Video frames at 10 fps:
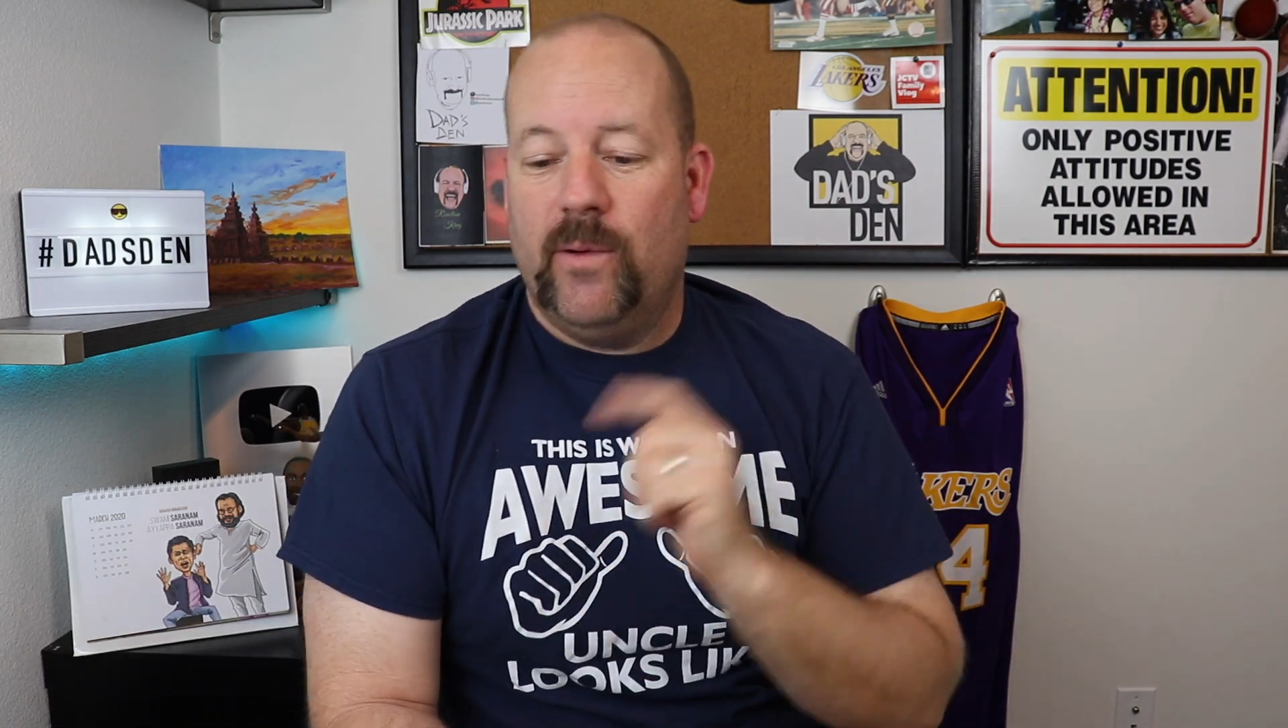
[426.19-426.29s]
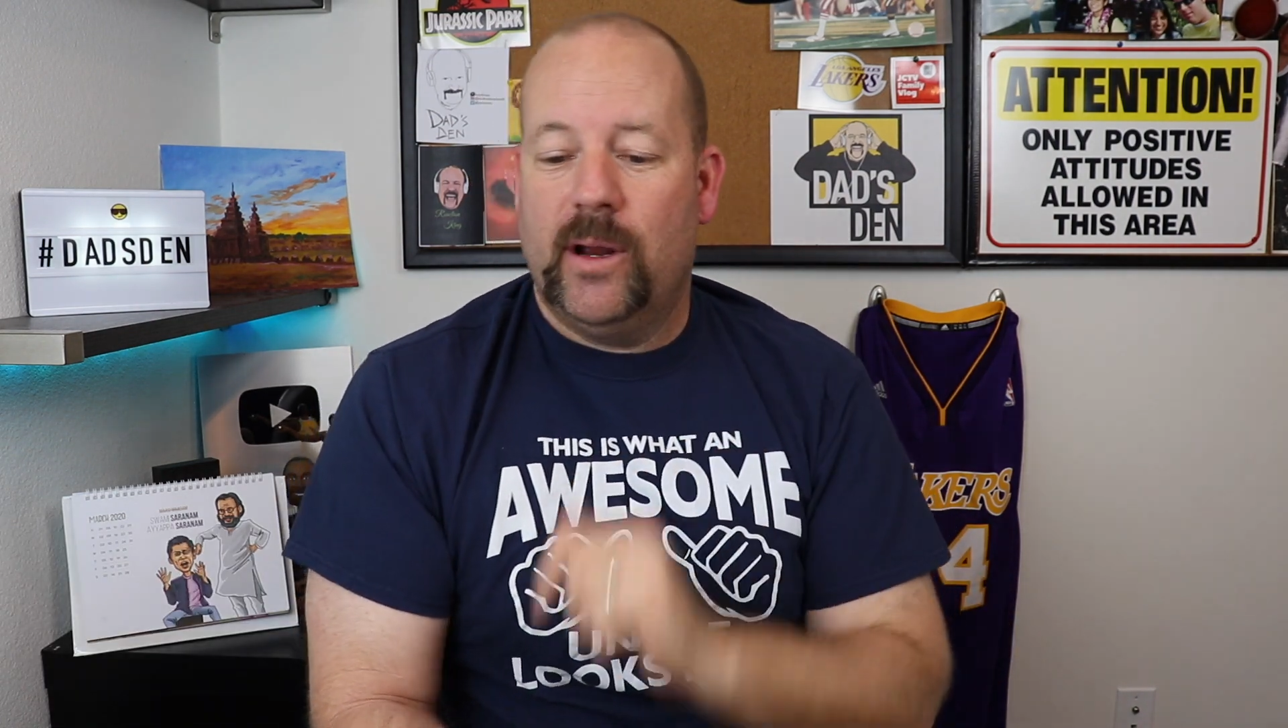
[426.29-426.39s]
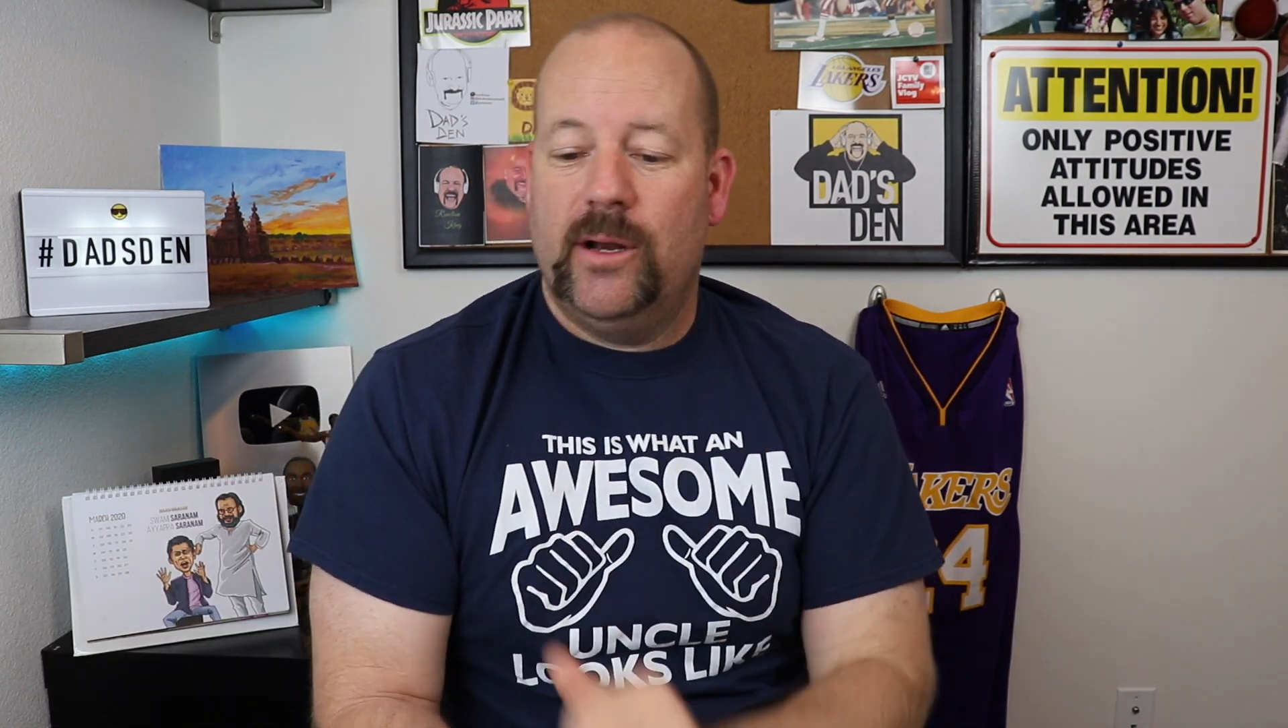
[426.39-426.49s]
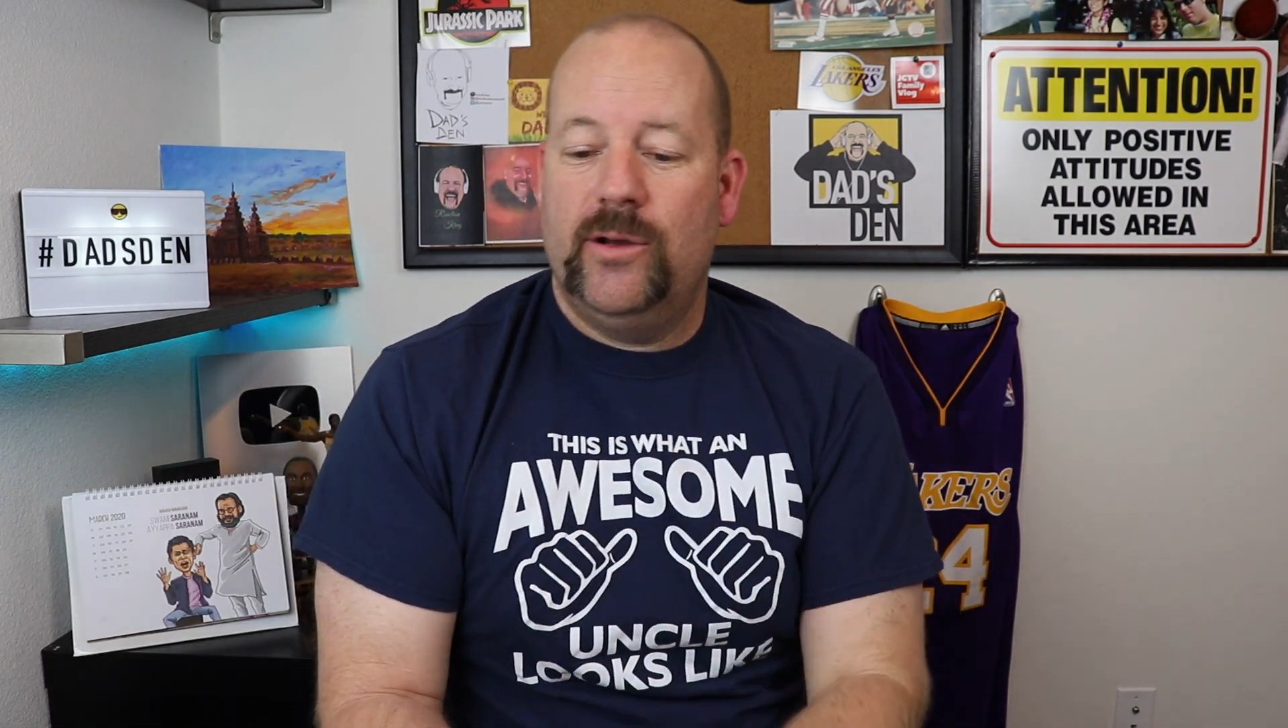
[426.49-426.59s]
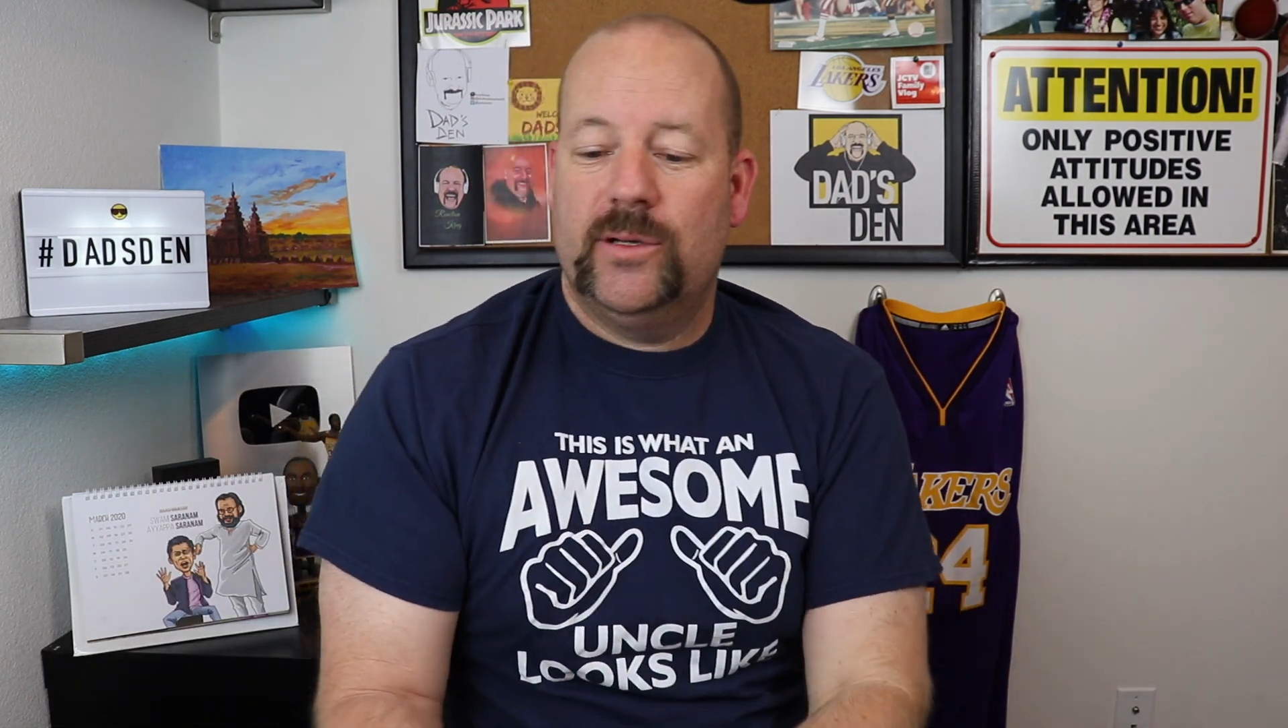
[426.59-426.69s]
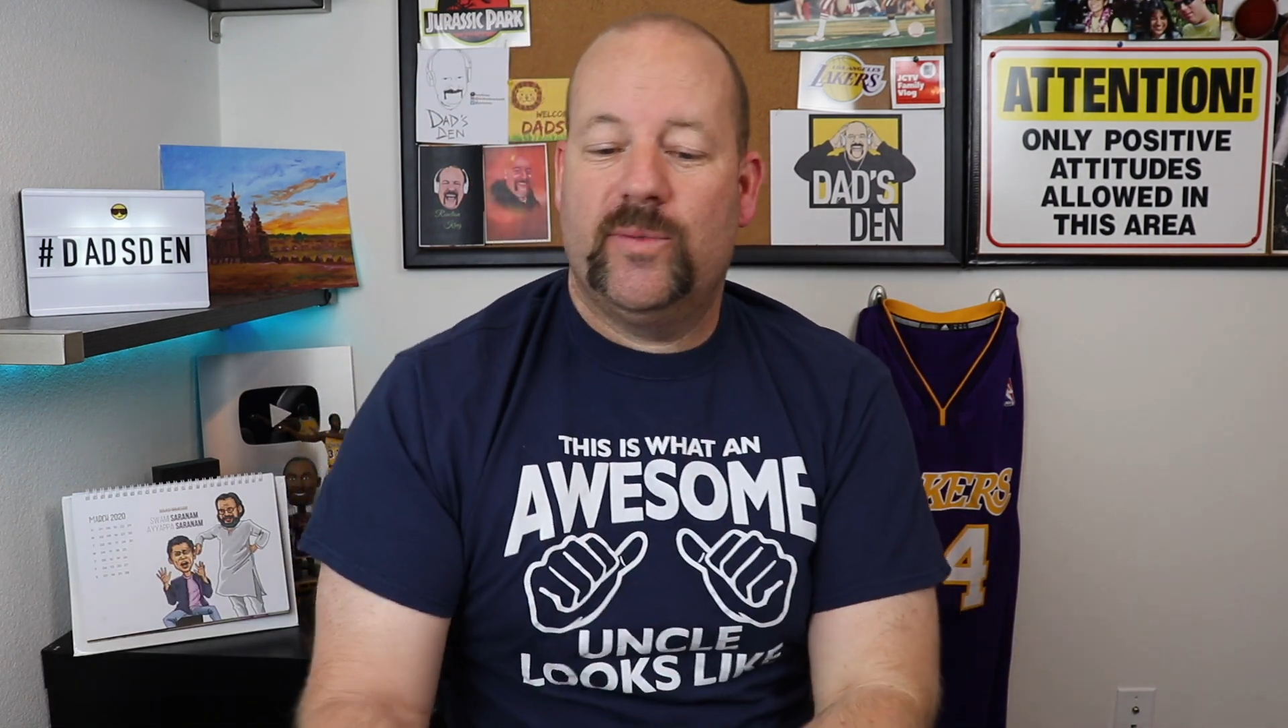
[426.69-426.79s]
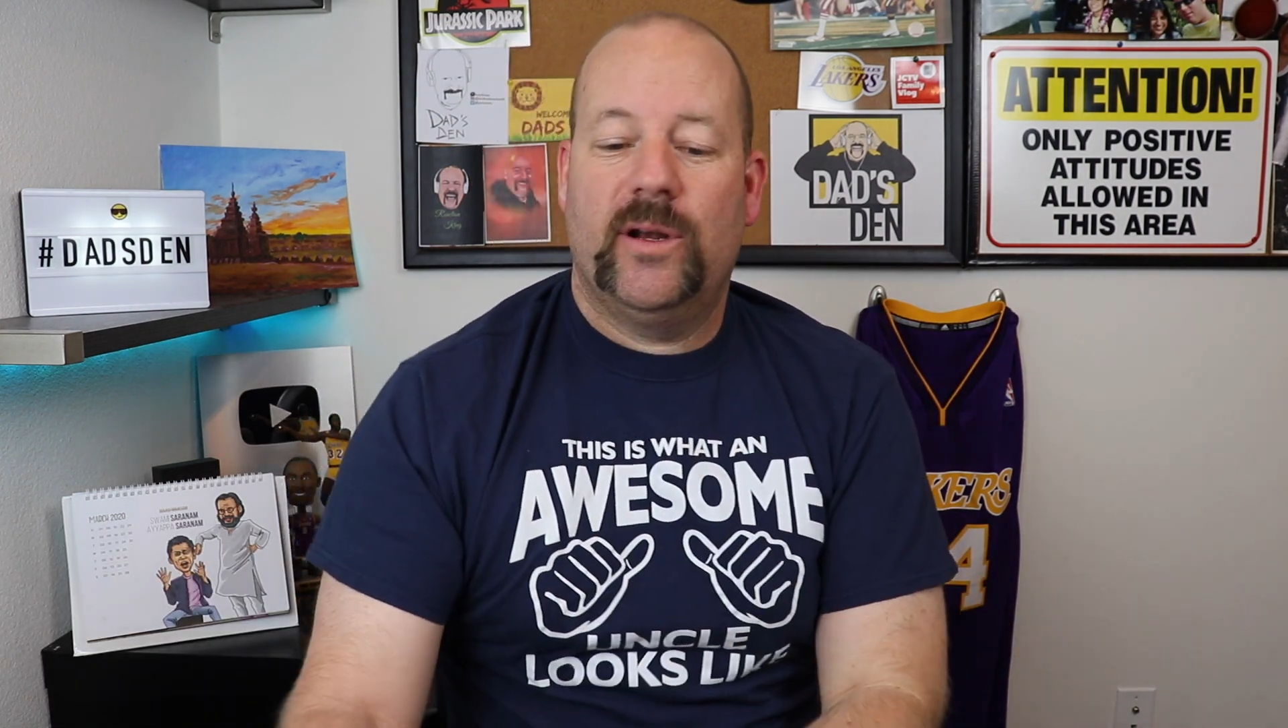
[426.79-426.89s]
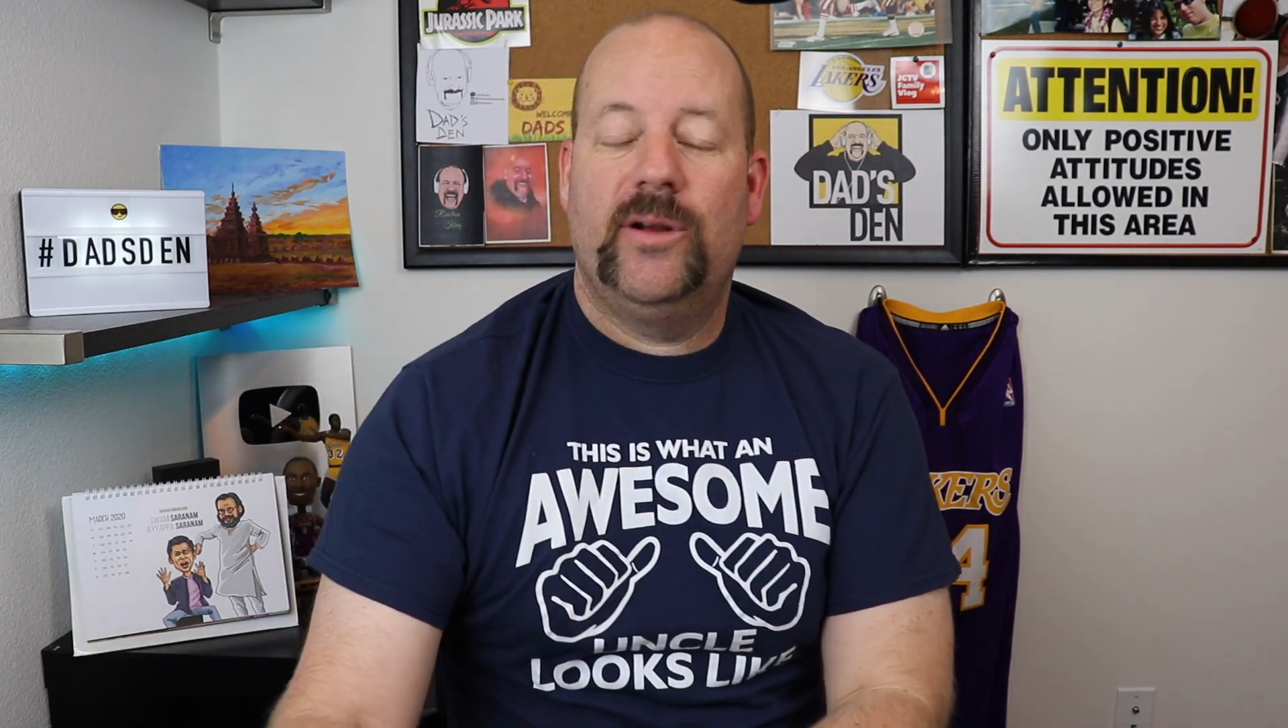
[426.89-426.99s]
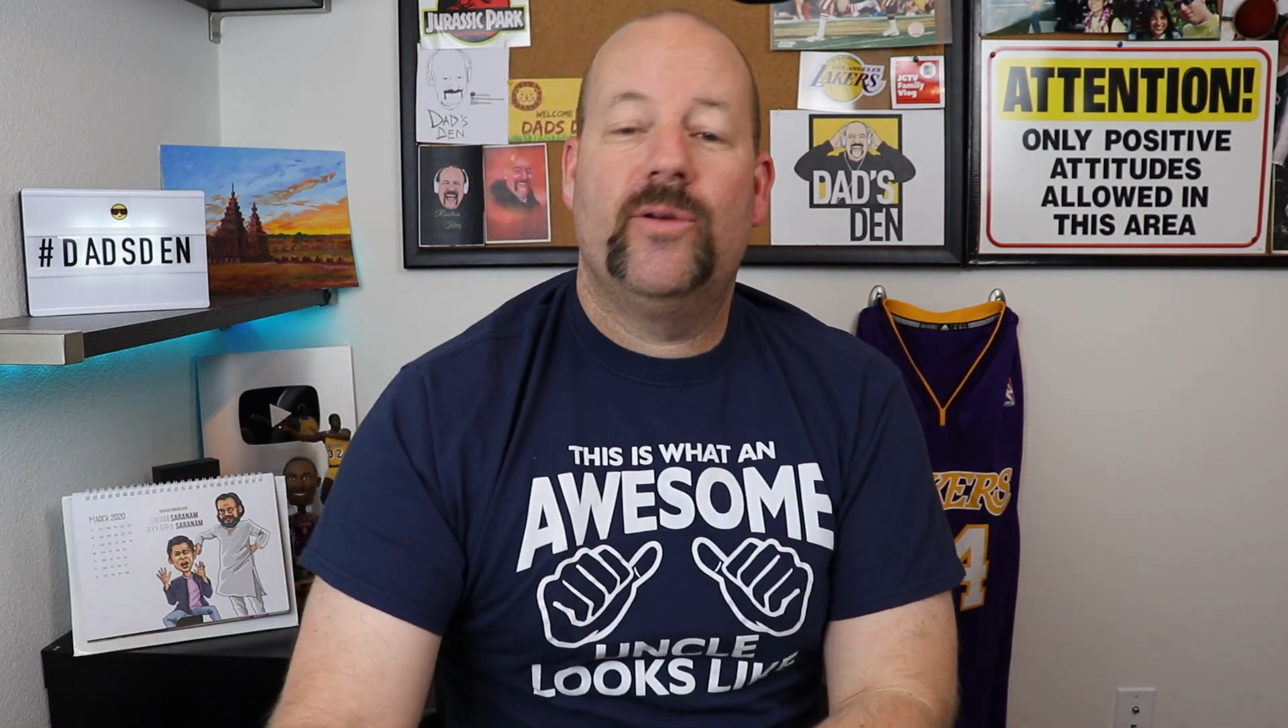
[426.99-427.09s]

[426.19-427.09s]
what we're going to do is we're going